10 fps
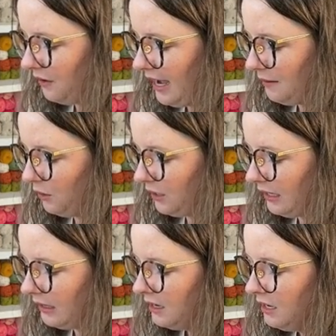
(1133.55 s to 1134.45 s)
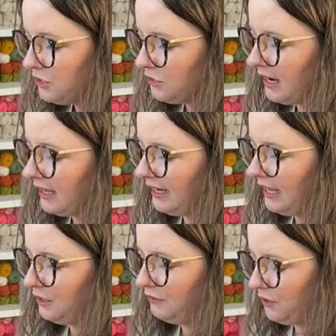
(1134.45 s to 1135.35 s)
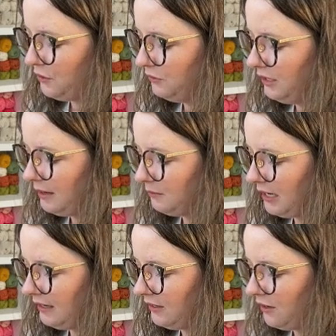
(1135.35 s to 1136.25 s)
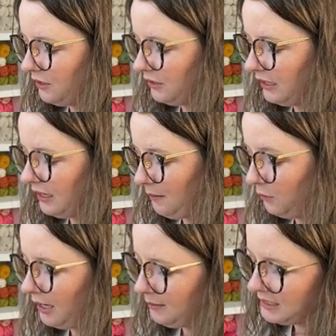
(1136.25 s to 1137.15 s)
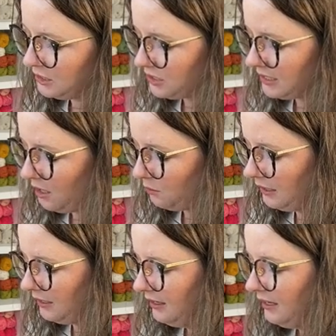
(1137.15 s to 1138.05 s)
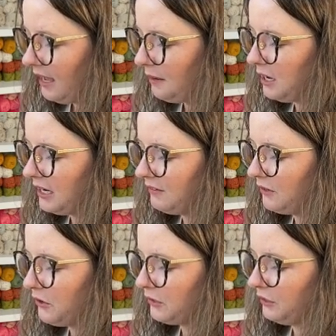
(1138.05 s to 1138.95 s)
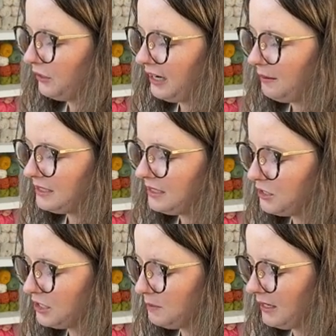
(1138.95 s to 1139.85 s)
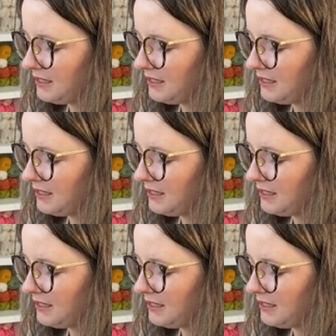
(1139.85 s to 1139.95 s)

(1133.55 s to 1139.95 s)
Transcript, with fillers: I'm looking directly at the phone. I'm not even hardly, I'm looking at my stitches now, but I'm not even hardly looking at my stitches because